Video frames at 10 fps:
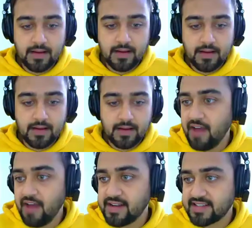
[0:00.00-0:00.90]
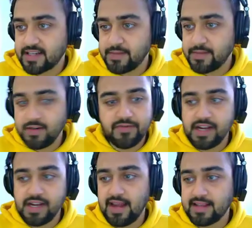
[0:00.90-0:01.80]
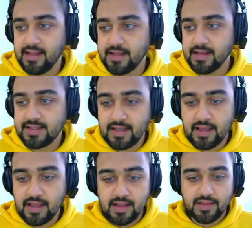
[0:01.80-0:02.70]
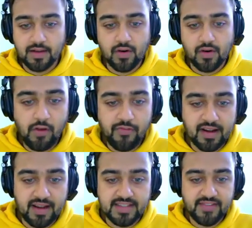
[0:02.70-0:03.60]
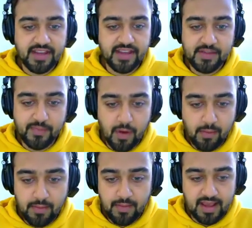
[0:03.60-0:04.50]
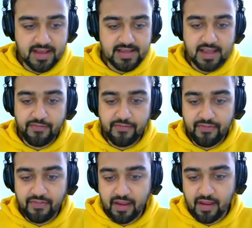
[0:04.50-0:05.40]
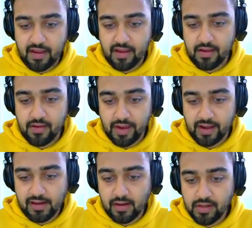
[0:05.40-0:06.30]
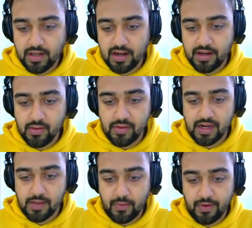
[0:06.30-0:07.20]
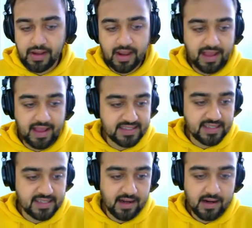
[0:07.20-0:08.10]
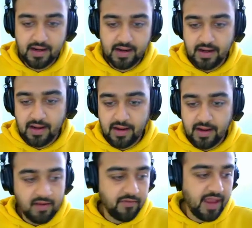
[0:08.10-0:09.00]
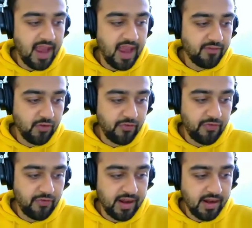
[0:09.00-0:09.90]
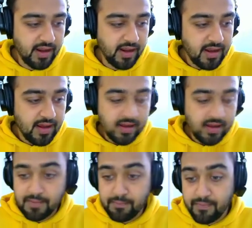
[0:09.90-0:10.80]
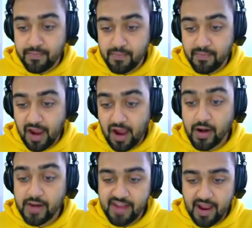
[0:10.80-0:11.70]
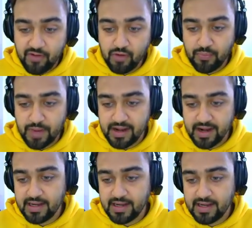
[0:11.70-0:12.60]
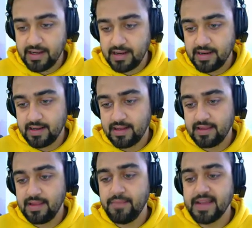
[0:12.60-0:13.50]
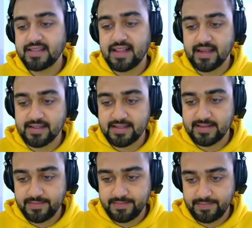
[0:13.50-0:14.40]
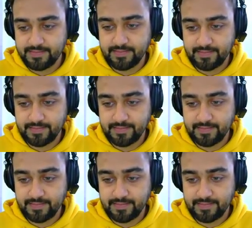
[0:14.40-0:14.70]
So if we have a description of data like this, the goal of a classification problem is, if you encounter a new data point x star, we have to find the or we have to predict the best class.